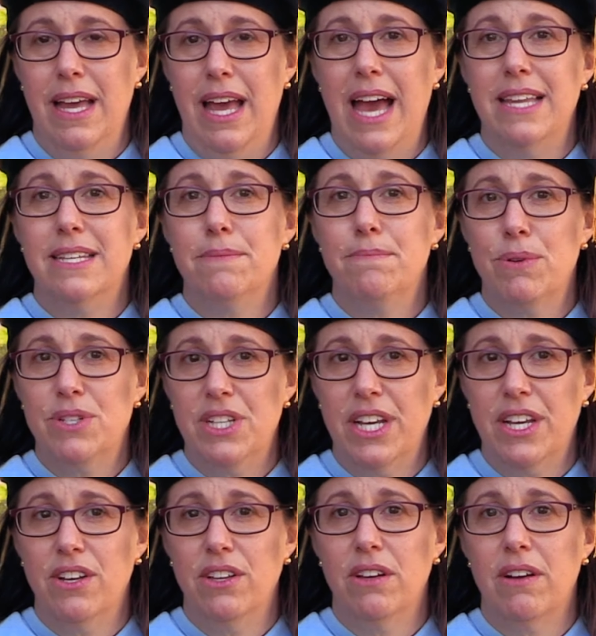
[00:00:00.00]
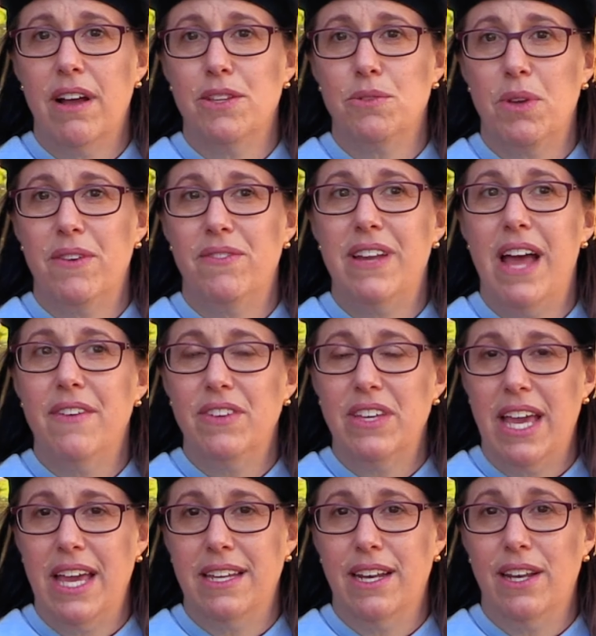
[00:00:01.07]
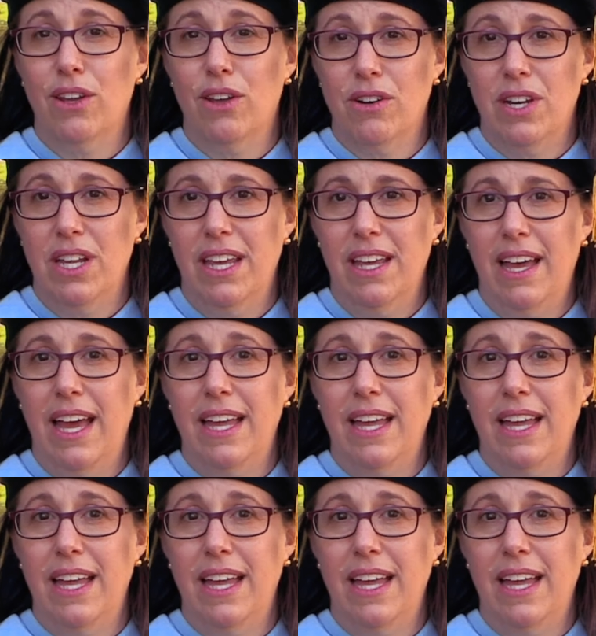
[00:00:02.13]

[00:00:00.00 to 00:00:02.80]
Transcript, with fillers: and in particular as we have navigated learning